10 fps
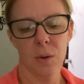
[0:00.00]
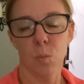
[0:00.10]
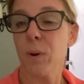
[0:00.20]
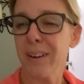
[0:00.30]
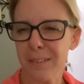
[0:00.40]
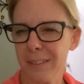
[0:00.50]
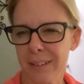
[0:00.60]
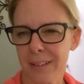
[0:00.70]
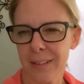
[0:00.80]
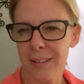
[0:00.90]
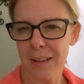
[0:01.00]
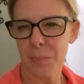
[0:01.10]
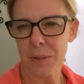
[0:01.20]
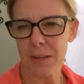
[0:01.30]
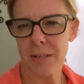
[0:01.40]
weirdly,
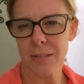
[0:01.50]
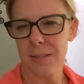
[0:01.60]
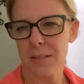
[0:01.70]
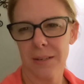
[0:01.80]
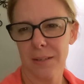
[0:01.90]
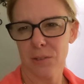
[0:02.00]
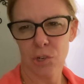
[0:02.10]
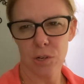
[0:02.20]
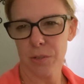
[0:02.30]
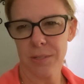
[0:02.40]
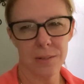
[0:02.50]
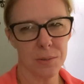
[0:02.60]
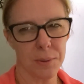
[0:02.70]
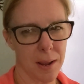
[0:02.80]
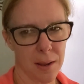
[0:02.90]
like, because it turns
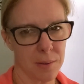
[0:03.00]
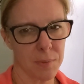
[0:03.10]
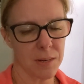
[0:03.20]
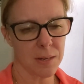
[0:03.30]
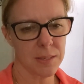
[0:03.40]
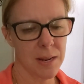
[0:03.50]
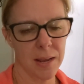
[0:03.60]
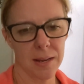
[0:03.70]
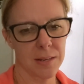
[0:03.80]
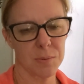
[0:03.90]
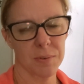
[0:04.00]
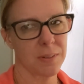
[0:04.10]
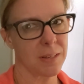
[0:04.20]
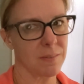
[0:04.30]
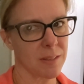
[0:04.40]
into an AM the next day because we have
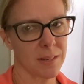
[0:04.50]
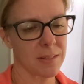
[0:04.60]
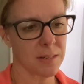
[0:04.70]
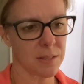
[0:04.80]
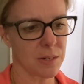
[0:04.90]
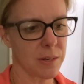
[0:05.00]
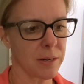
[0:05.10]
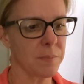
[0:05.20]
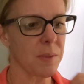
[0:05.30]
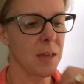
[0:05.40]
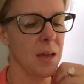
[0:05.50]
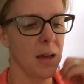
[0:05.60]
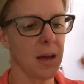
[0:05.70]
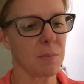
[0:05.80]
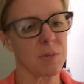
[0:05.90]
to leave at like 6:30
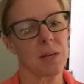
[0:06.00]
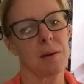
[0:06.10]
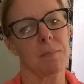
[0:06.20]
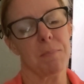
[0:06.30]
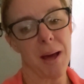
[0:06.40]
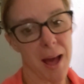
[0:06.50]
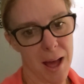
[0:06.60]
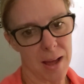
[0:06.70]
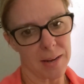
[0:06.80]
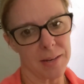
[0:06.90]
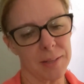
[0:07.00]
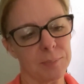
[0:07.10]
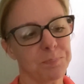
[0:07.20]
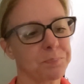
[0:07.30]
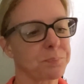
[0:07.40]
to come back
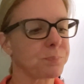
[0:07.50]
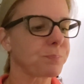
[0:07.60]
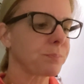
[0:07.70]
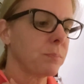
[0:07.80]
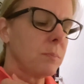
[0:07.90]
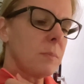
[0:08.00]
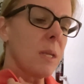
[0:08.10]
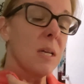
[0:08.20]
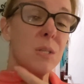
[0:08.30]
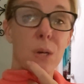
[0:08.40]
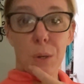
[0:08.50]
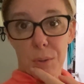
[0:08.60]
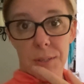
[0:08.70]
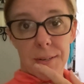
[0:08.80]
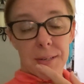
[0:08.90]
to
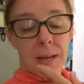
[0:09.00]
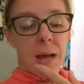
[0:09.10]
Oakland.